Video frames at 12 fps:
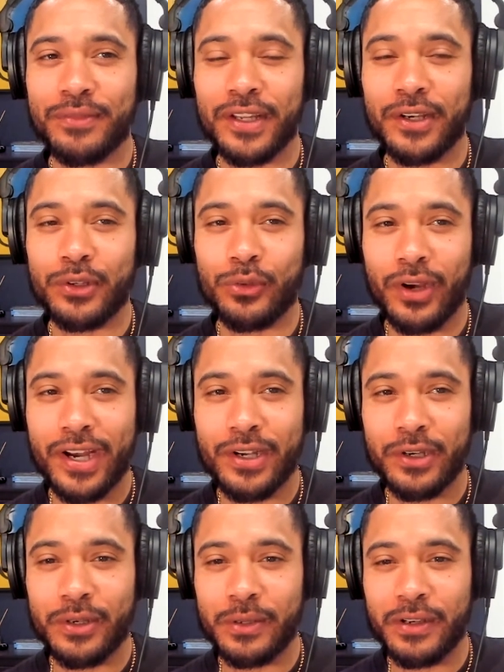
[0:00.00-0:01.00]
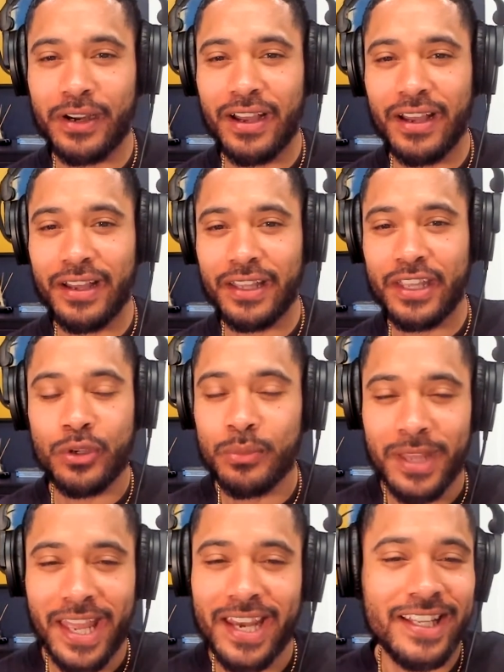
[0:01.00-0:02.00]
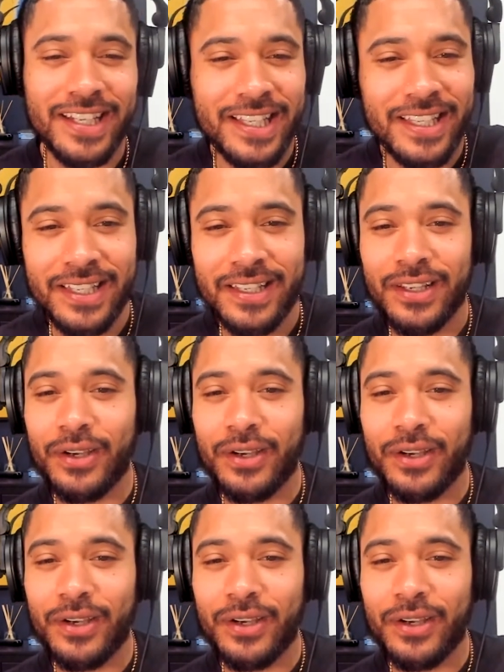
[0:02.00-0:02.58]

of their greater humanity,